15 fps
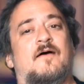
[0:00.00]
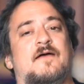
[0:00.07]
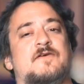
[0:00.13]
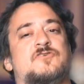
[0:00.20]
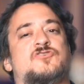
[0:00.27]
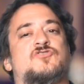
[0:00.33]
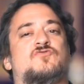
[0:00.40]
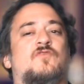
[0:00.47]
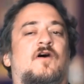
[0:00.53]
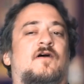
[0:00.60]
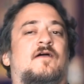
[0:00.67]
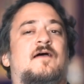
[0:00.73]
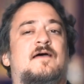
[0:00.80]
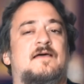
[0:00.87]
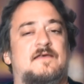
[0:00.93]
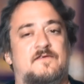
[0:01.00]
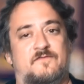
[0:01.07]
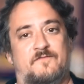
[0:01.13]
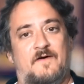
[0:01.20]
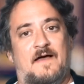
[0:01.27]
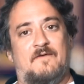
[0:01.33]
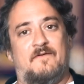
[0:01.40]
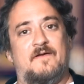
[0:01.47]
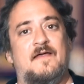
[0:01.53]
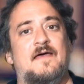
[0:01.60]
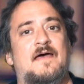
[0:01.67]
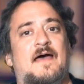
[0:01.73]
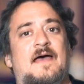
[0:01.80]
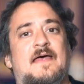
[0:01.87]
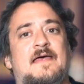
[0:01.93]
All right, he's drunk, he's violent,
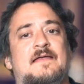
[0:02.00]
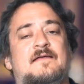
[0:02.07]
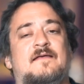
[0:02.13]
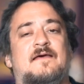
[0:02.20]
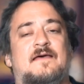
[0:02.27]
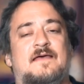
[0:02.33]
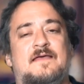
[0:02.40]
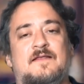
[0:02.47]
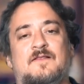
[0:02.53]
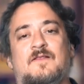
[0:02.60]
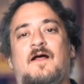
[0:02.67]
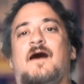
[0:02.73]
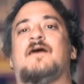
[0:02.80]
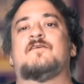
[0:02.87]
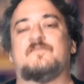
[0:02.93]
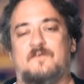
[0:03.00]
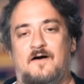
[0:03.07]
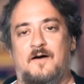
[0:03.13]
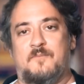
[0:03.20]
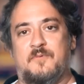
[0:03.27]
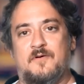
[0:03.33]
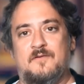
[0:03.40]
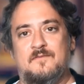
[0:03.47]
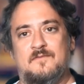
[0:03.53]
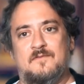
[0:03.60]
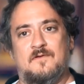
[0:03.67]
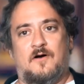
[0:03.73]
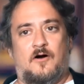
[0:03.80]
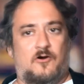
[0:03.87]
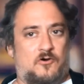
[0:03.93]
and he locks up
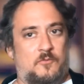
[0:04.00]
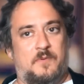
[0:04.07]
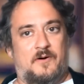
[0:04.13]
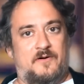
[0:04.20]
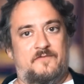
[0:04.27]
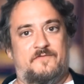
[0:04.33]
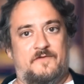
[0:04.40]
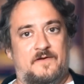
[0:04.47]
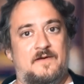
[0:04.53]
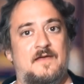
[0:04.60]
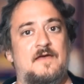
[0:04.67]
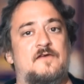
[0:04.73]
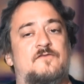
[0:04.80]
Huckleberry Finn.